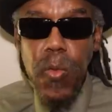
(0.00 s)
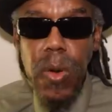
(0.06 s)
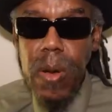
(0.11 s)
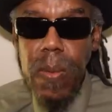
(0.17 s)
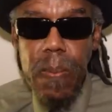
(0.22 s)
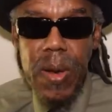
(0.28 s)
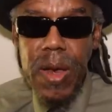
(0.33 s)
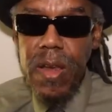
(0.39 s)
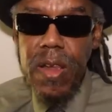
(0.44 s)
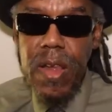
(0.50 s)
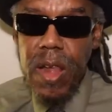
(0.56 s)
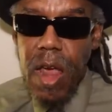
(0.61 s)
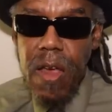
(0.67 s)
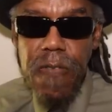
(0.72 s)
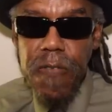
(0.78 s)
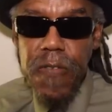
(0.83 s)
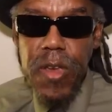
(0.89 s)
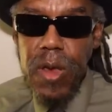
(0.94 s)
wouldn't be
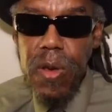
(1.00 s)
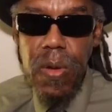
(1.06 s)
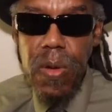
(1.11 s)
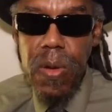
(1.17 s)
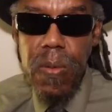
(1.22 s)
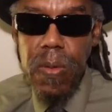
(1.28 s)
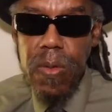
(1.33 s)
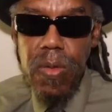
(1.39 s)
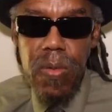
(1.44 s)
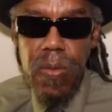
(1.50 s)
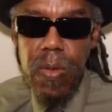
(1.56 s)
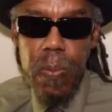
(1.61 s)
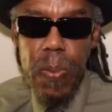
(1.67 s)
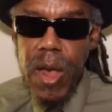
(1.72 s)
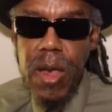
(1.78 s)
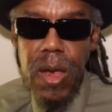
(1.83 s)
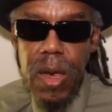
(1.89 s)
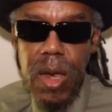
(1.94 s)
safe for you to
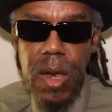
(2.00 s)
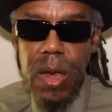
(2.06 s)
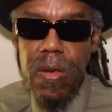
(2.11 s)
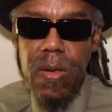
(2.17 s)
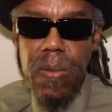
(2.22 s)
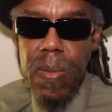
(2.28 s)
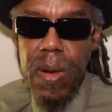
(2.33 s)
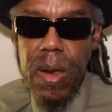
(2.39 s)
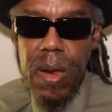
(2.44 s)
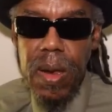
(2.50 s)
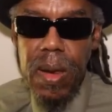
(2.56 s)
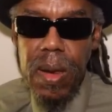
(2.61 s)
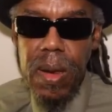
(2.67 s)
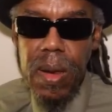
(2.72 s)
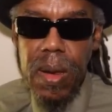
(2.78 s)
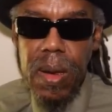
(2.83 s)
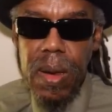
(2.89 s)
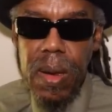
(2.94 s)
speak against me.
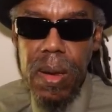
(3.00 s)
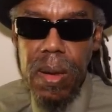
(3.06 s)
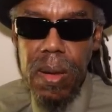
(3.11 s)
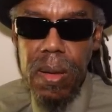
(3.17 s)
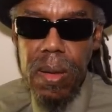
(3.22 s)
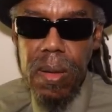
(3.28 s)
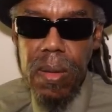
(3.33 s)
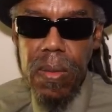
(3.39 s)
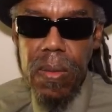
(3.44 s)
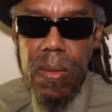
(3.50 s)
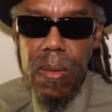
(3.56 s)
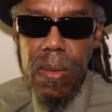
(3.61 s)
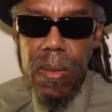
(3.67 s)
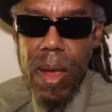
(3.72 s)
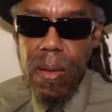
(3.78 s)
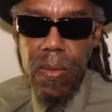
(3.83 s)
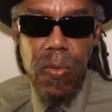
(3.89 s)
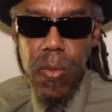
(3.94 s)

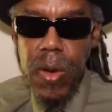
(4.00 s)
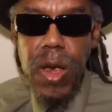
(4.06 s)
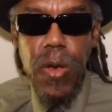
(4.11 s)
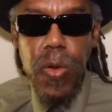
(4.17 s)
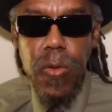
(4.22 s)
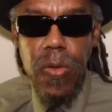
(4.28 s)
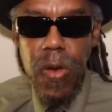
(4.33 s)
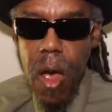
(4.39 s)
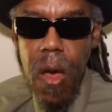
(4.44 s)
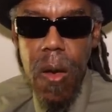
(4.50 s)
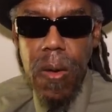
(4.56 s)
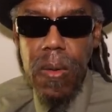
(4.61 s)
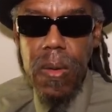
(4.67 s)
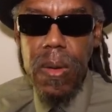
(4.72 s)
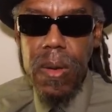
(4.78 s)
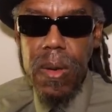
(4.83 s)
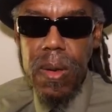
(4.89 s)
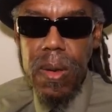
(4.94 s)
Like real
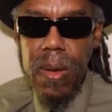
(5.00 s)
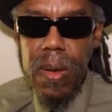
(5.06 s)
talk.